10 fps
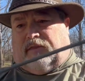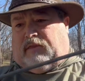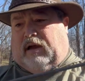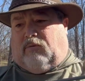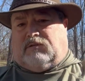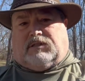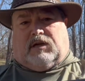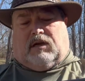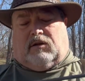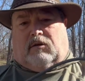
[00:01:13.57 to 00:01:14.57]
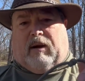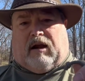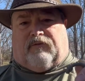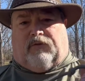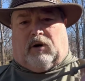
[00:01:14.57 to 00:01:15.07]
I would say they're about a
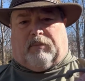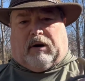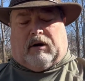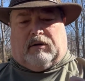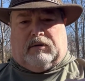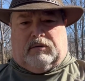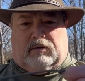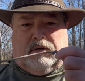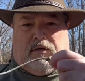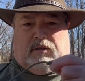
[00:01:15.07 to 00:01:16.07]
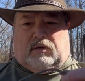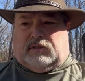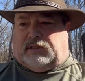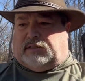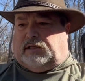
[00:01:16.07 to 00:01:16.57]
foot apart,
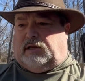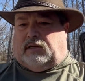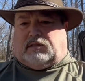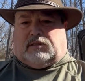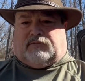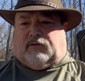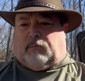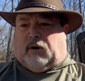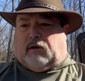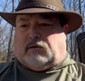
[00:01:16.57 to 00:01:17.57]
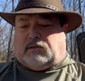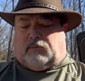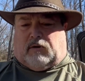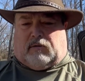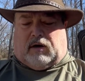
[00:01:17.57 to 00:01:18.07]
16 inches, foot apart,
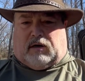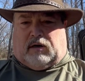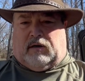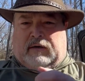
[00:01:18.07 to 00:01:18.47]
somewhere around there.